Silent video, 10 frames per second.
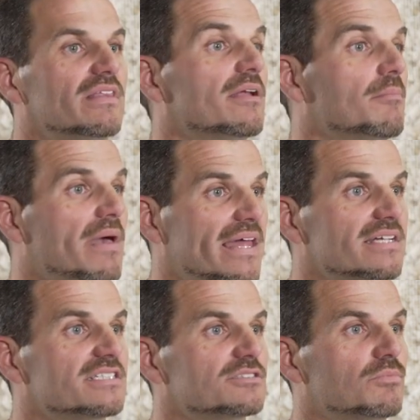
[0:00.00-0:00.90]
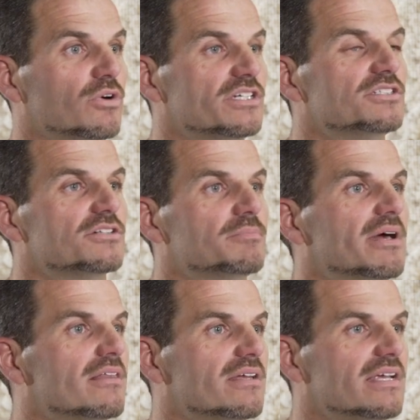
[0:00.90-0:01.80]
that it manages moisture
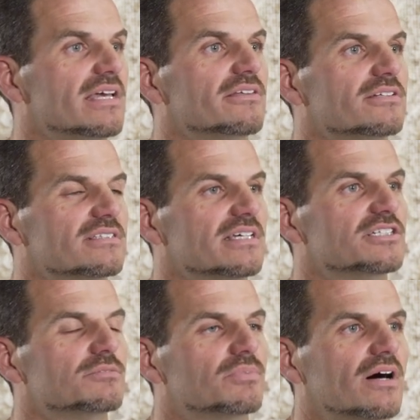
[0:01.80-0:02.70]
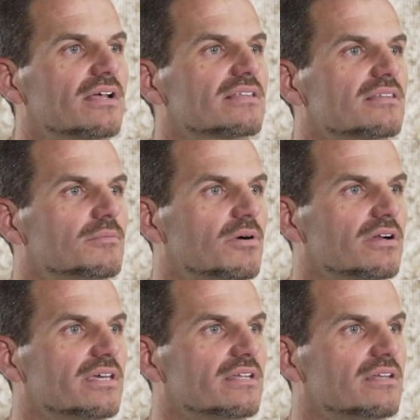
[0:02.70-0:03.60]
better than any other insulation product on the
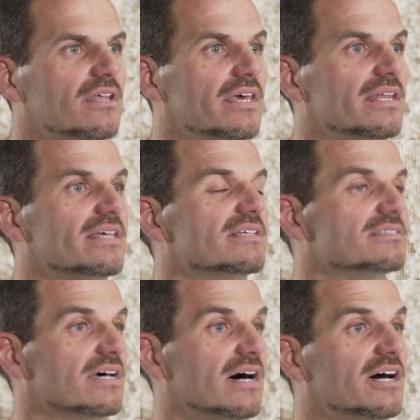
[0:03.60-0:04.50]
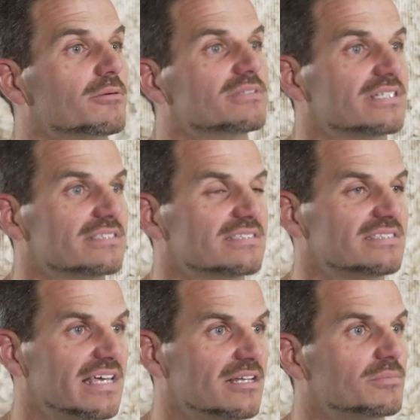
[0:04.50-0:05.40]
market. It is 100%
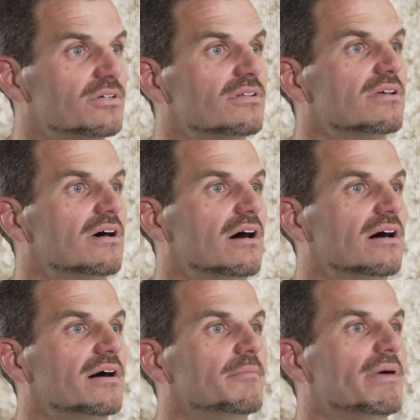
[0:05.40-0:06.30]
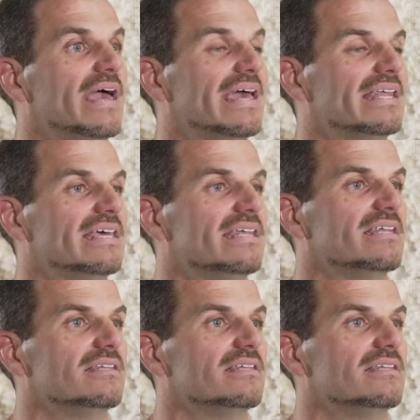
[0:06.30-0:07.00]
sustainable, and it